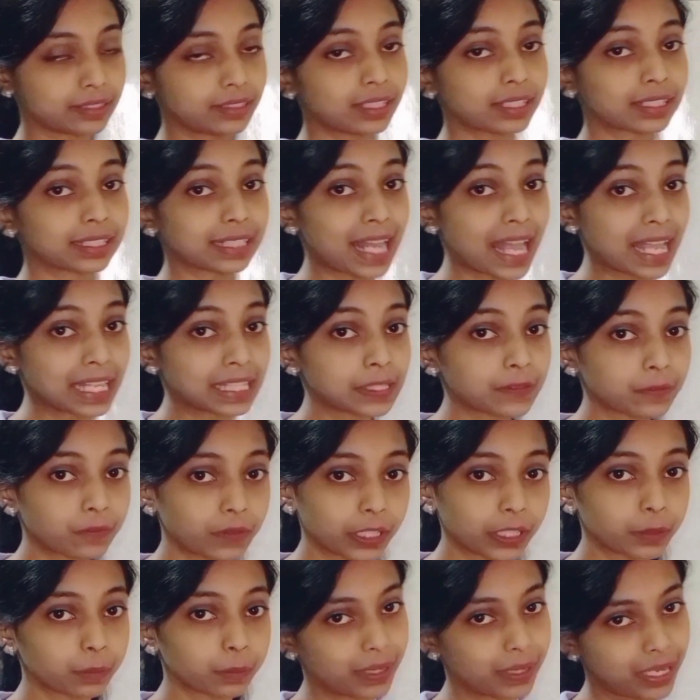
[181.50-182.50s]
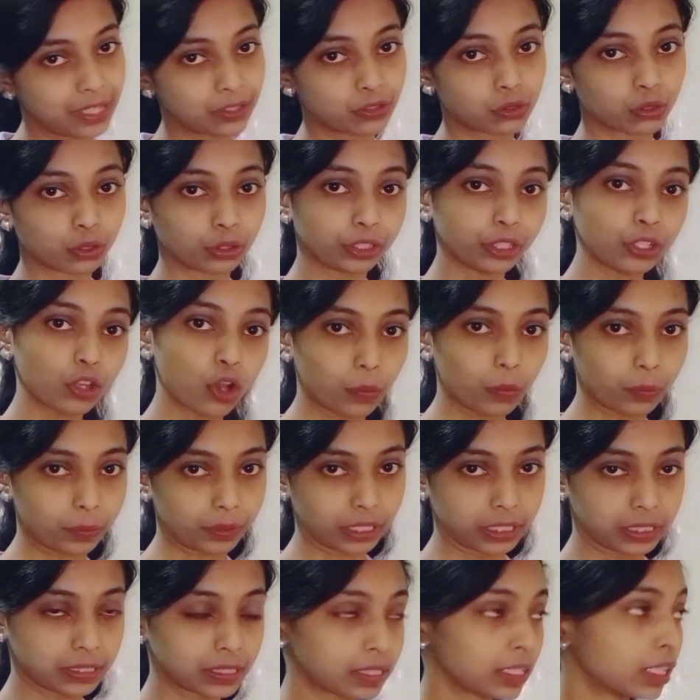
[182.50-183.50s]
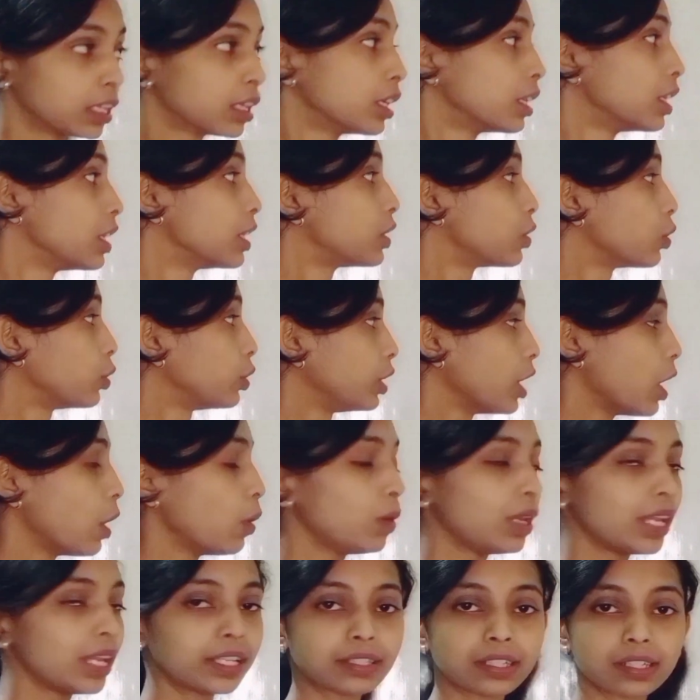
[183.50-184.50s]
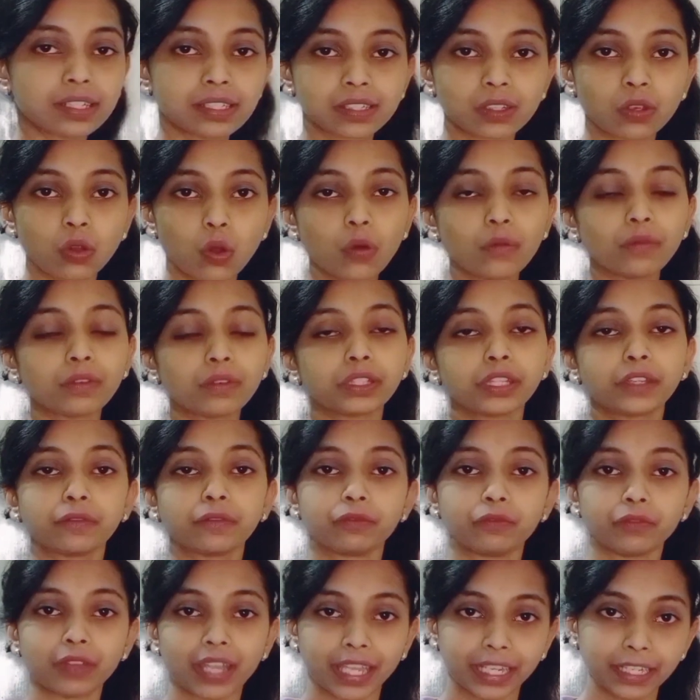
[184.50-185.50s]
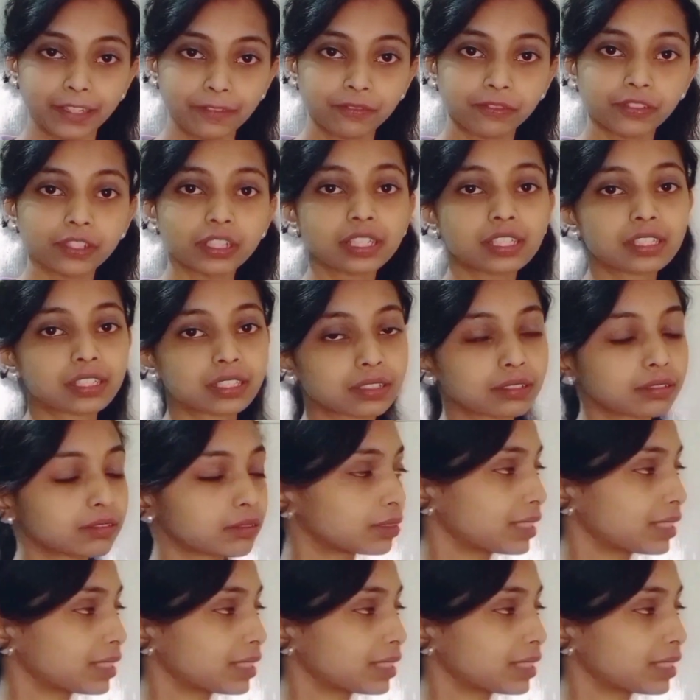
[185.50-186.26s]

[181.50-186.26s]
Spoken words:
that are classified based on the operands. So now let us go with the very first